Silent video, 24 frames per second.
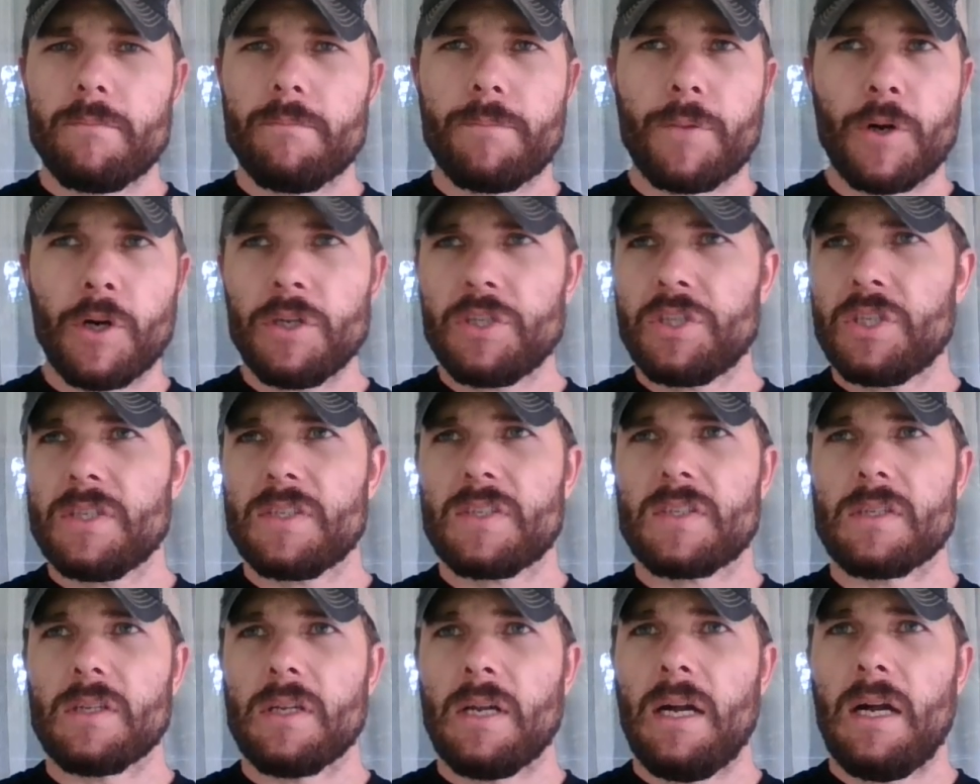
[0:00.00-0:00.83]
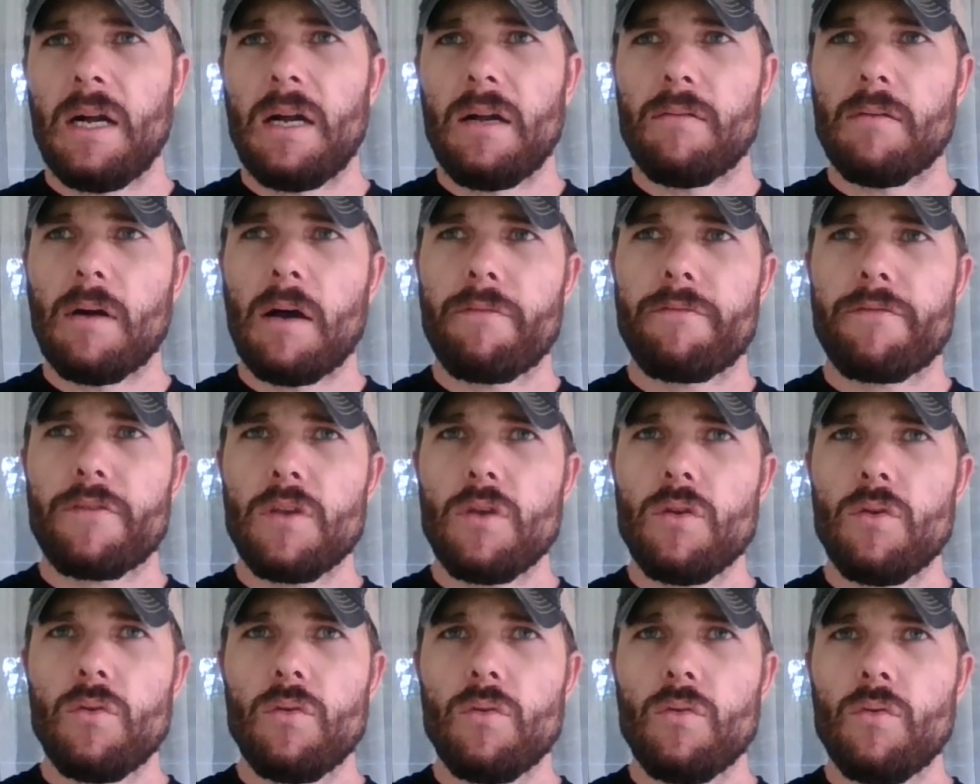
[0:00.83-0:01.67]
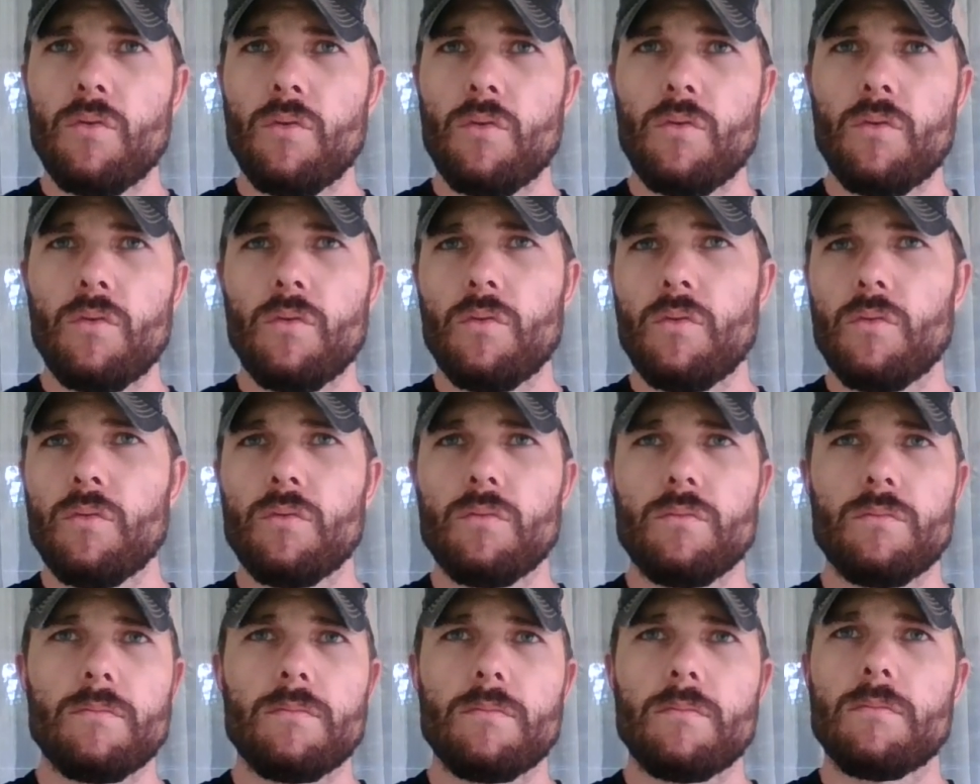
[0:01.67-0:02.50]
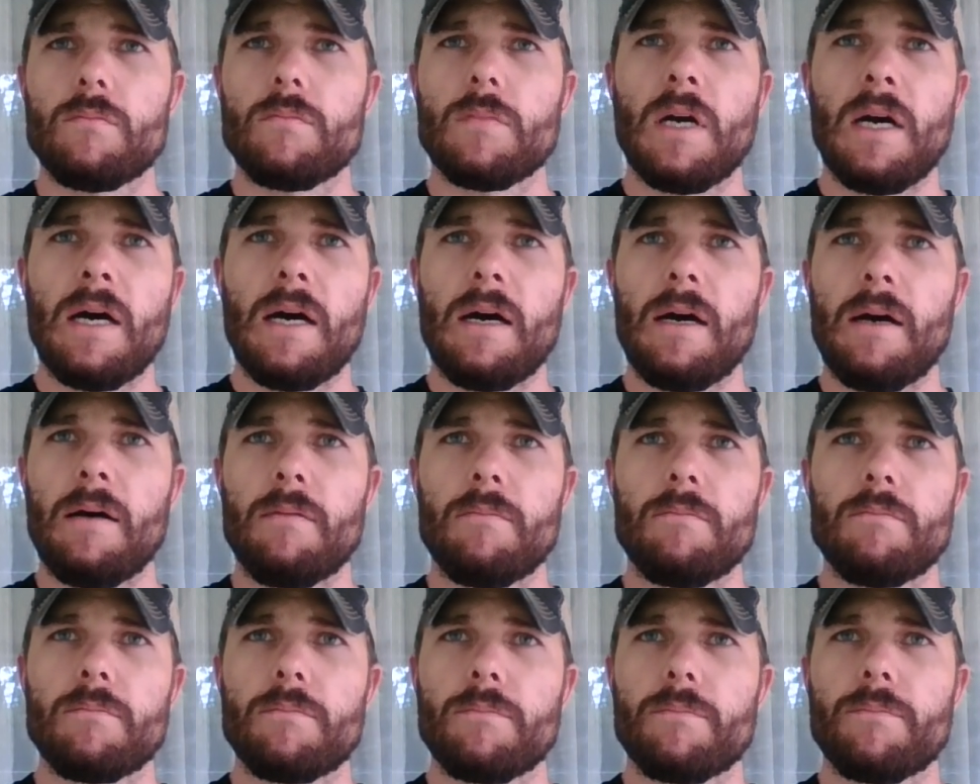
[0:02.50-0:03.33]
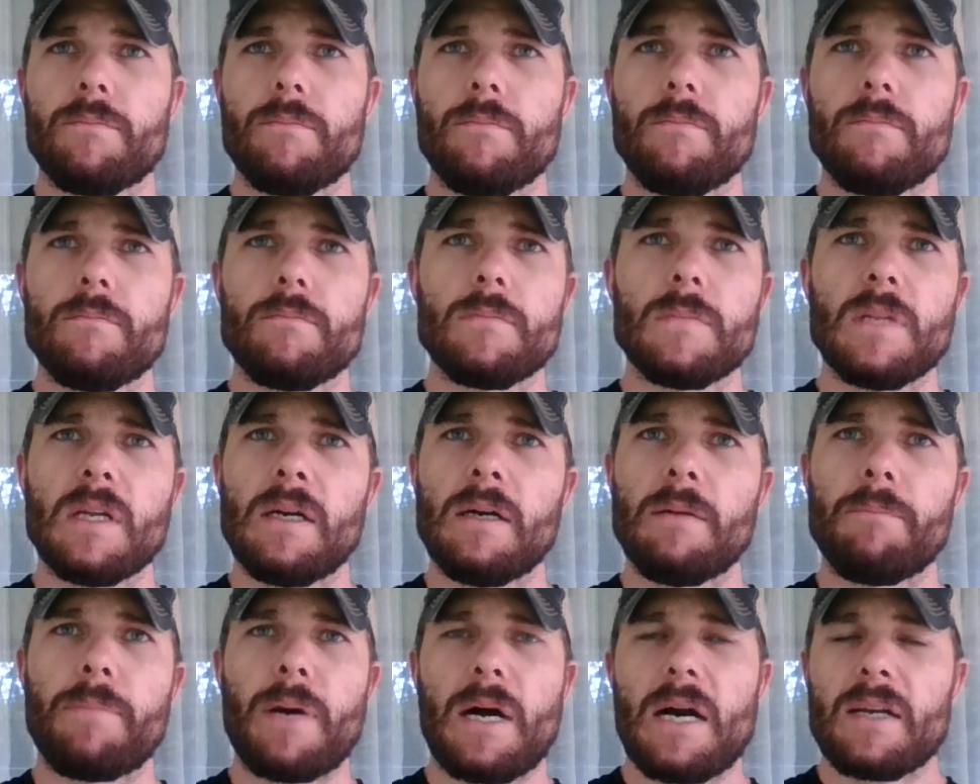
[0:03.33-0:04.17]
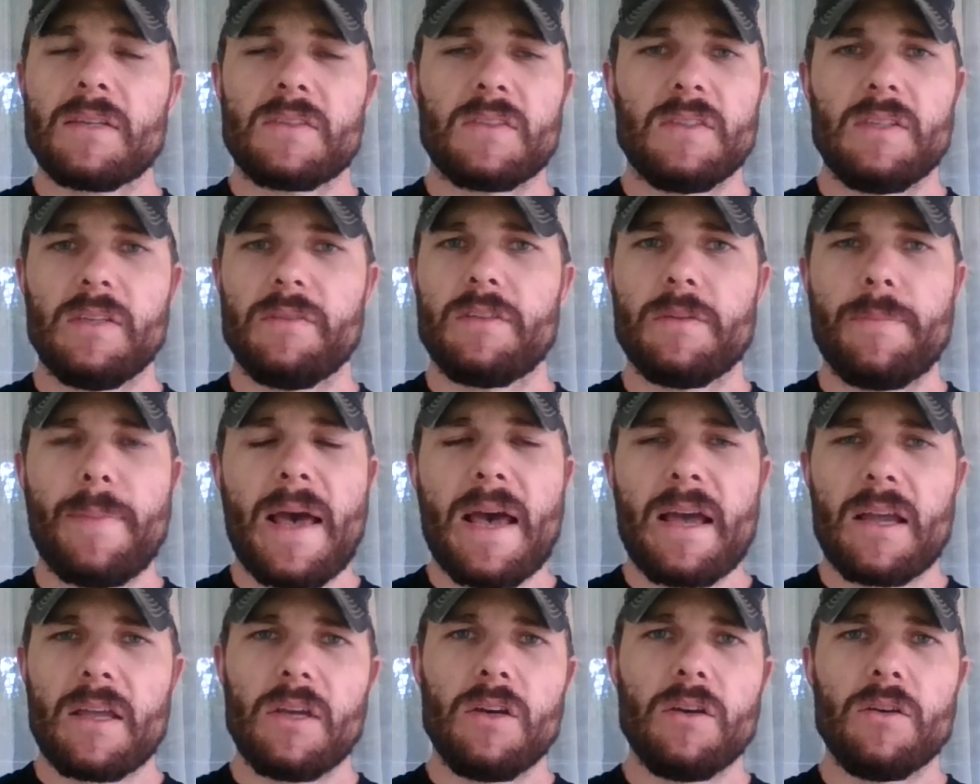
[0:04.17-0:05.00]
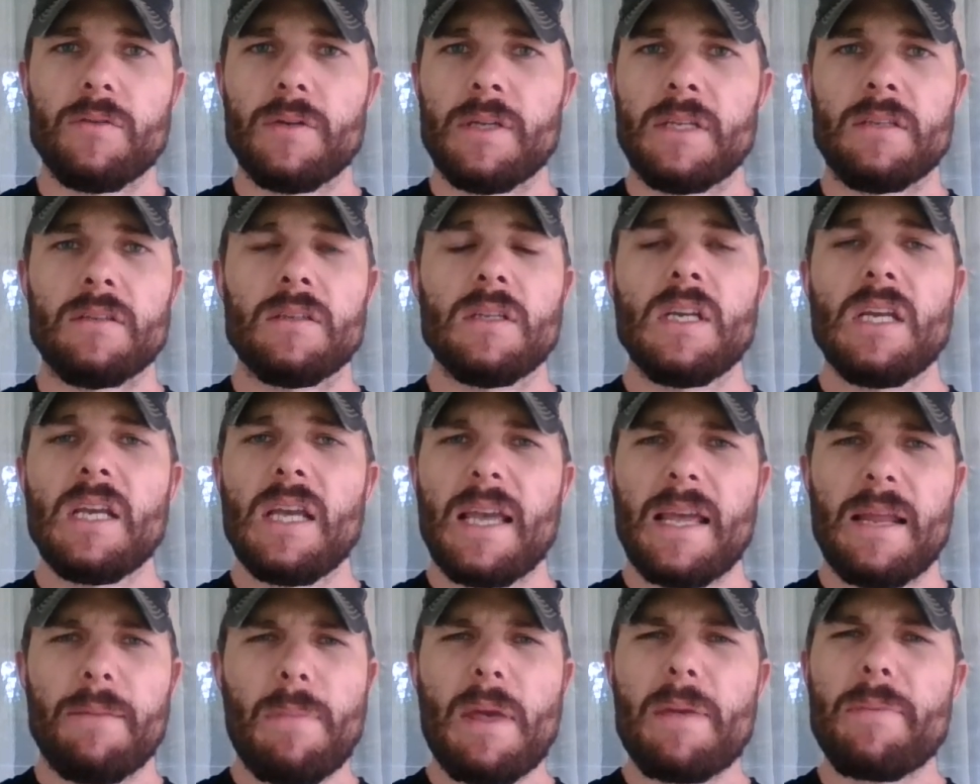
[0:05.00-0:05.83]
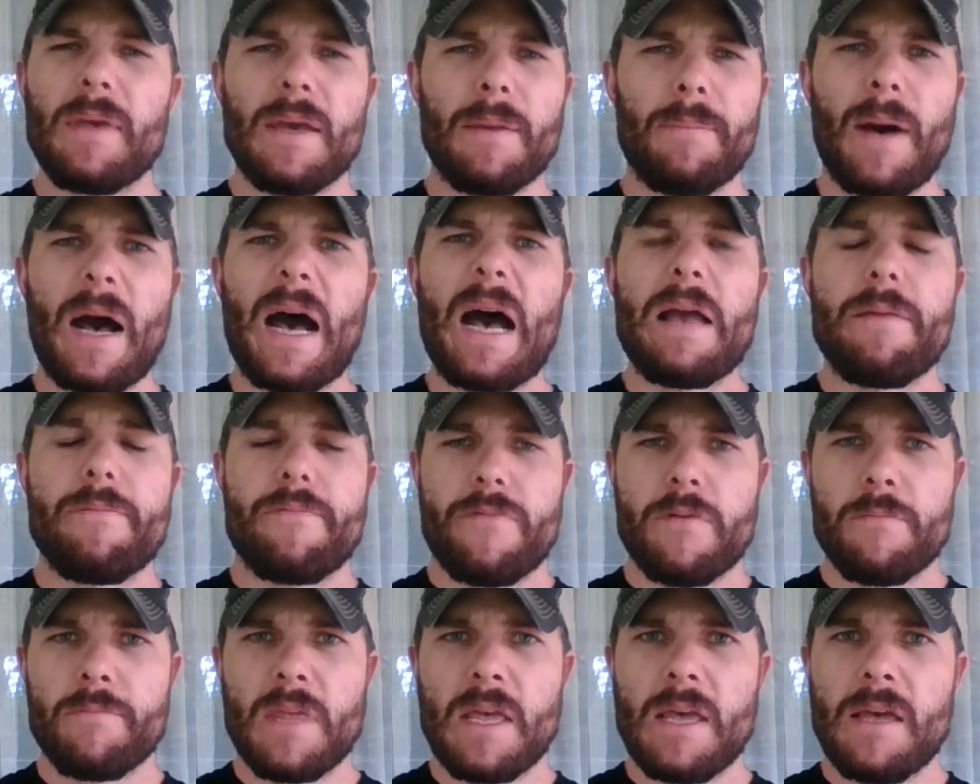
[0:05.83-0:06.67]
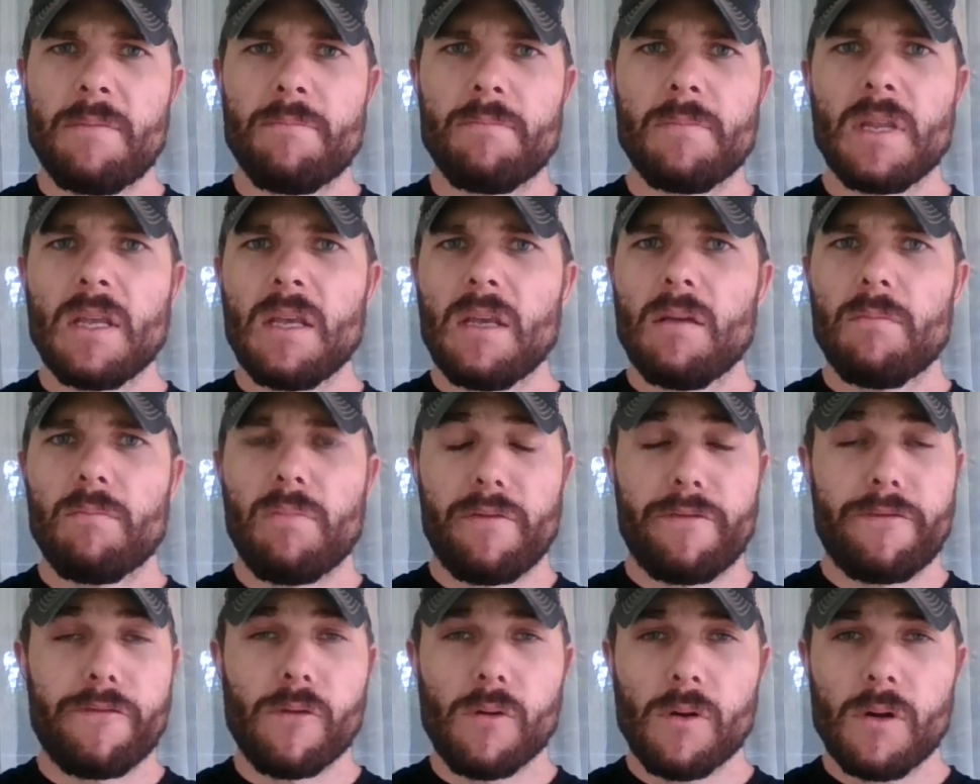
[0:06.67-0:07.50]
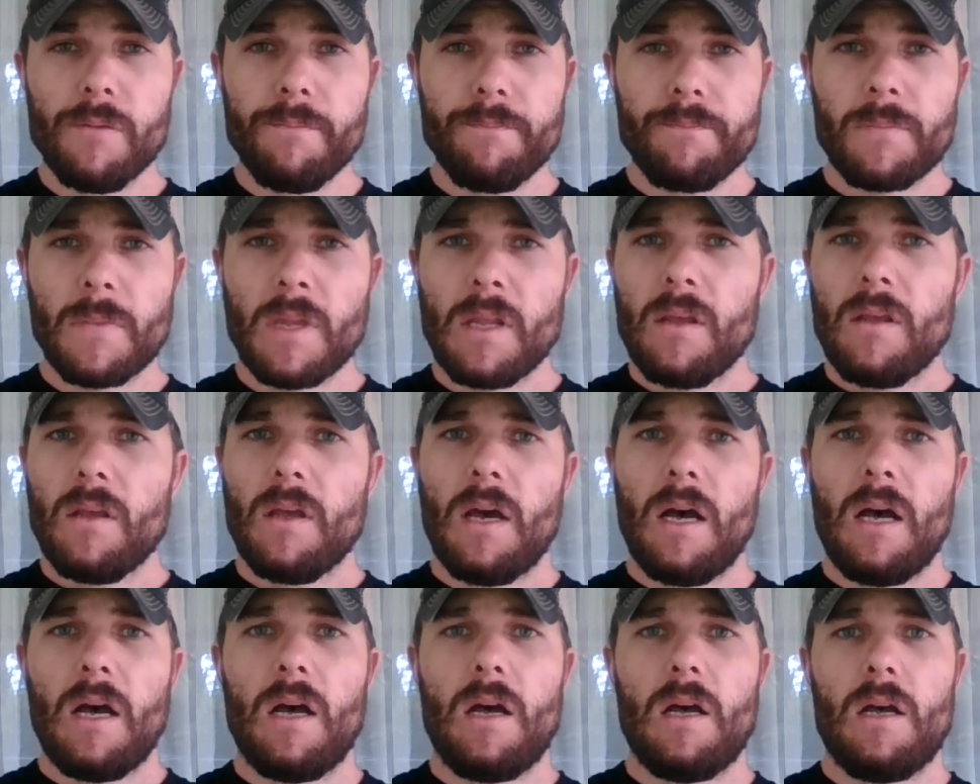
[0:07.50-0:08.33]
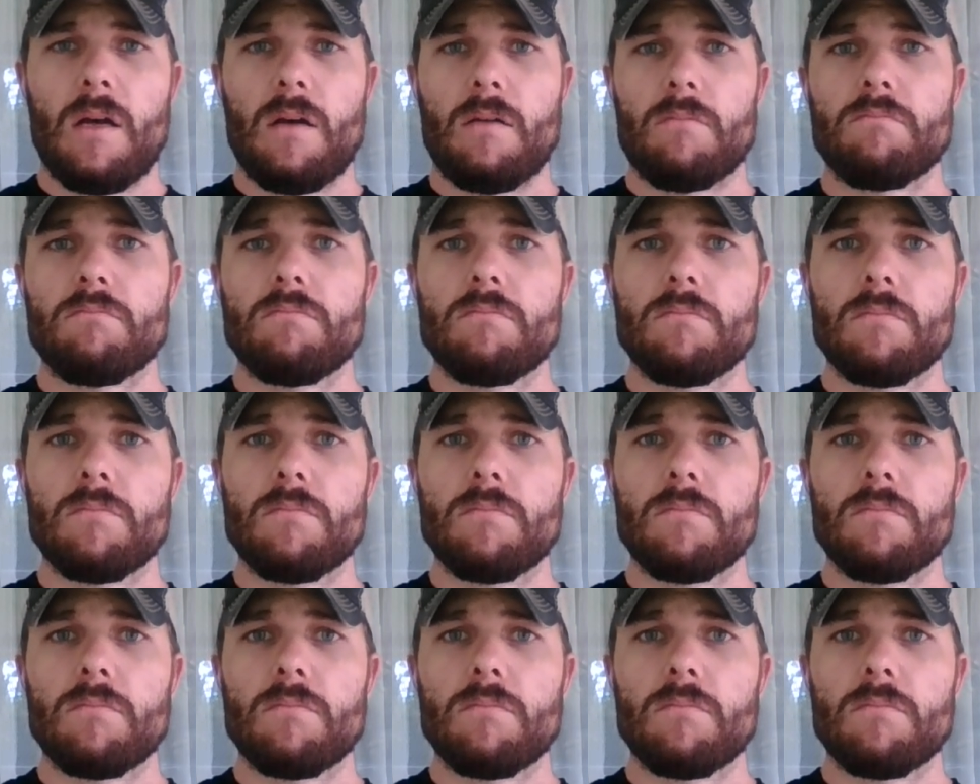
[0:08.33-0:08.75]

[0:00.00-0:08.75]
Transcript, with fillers: purchased uh, a few uh, uh, boxes of tobacco and and maybe a pipe from them before. Um,